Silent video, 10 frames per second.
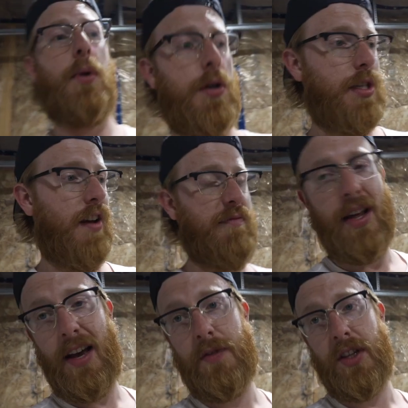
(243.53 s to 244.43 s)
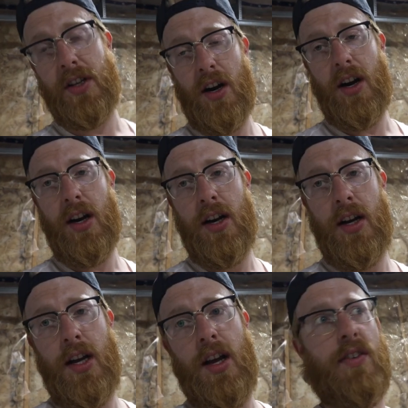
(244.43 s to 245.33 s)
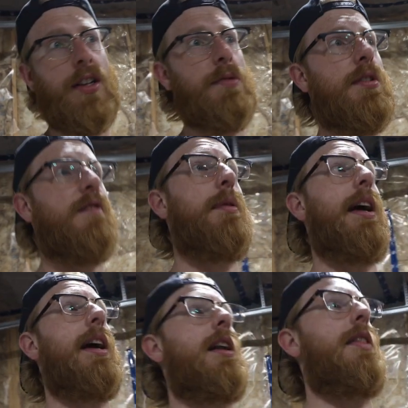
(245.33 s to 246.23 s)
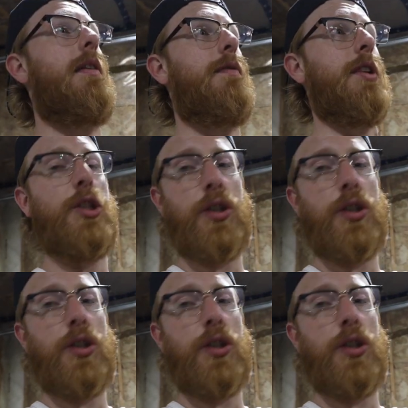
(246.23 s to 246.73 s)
more stuff planned for the car. I've got some stuff planned, I think, for the